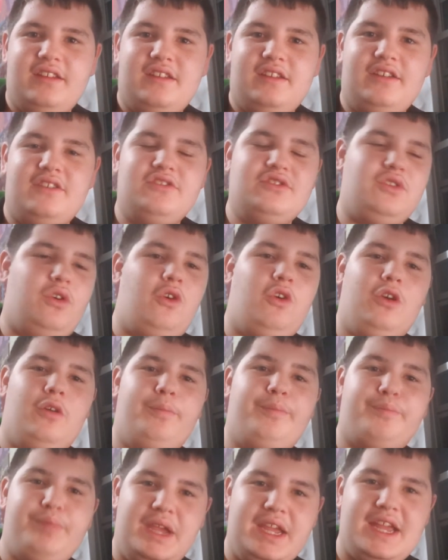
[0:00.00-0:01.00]
years or
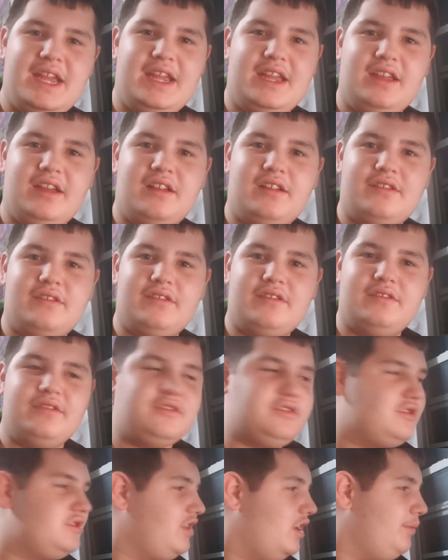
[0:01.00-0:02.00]
B,
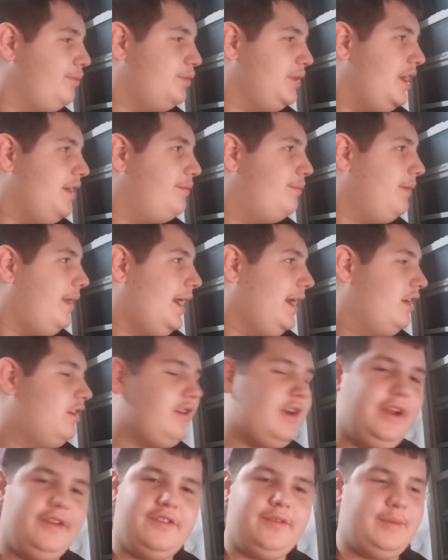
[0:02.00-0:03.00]
start playing
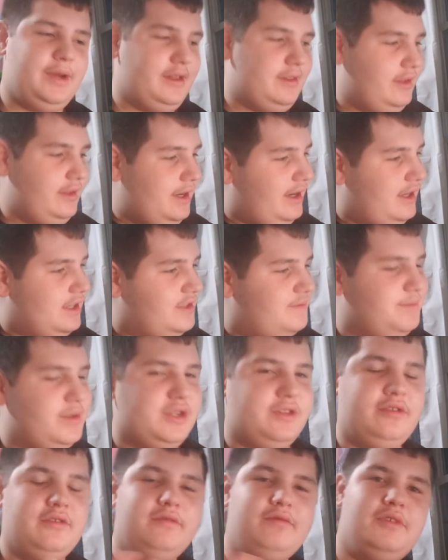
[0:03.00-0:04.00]
Minecraft on my Linux
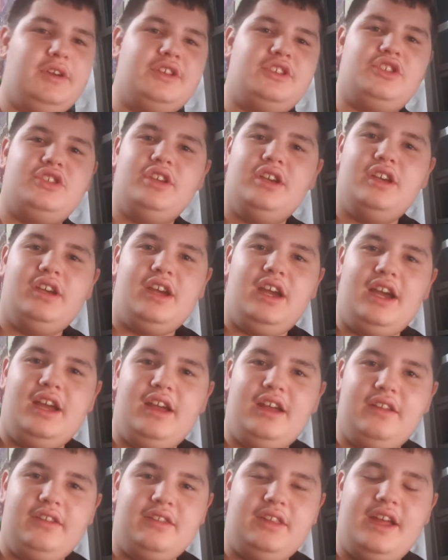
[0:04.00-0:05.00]
boot, which
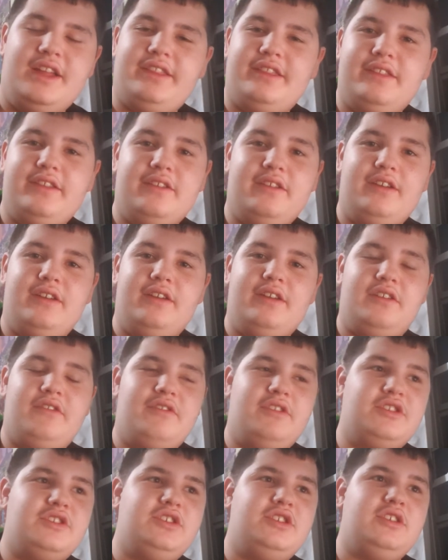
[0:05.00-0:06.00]
let
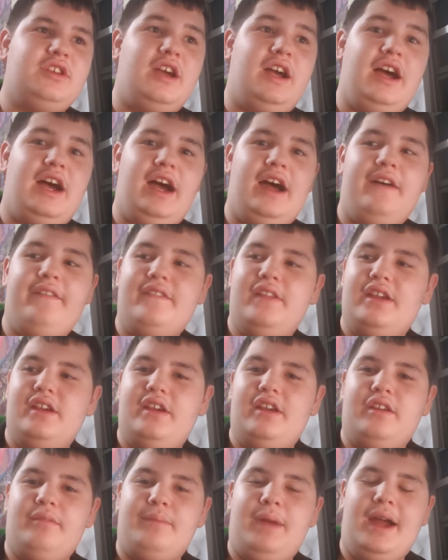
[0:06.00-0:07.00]
which
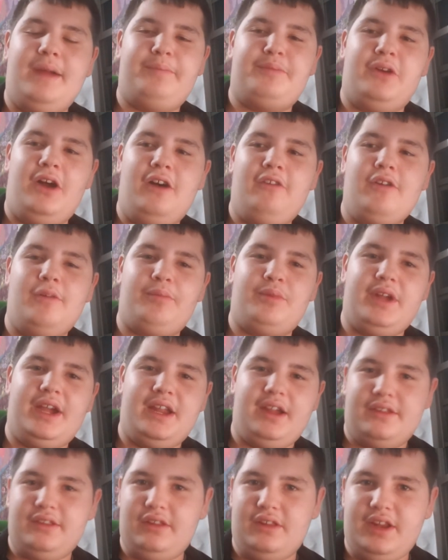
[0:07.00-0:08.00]
my problem with
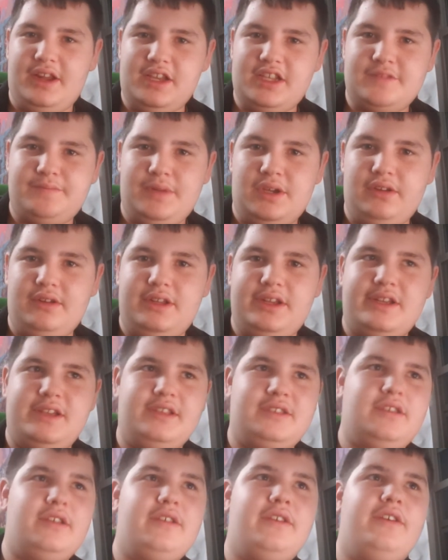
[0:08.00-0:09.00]
playing on the Linux boot
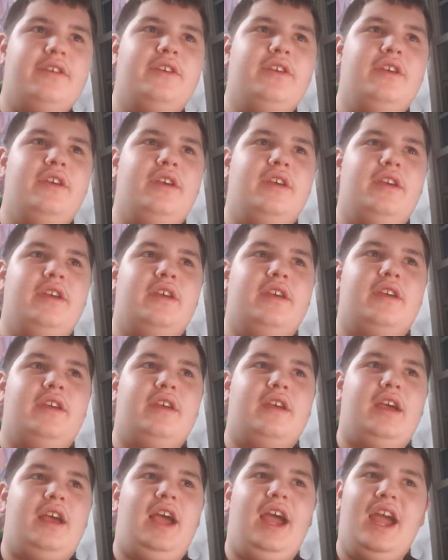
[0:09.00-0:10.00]
is
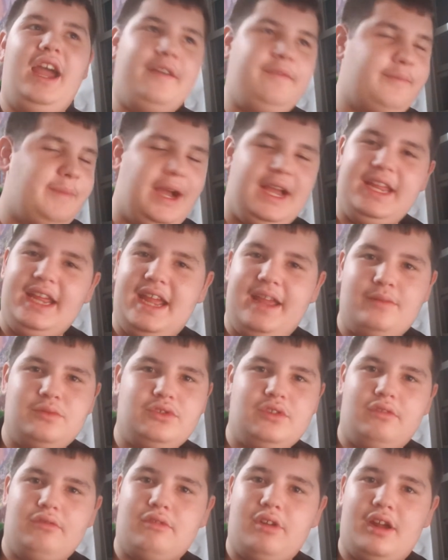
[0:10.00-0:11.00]
half my games
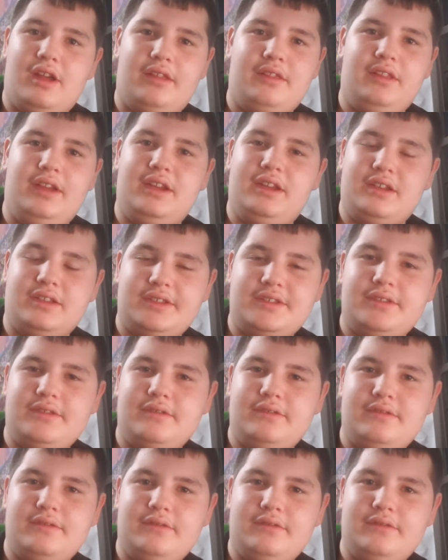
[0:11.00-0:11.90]
don't run on Linux.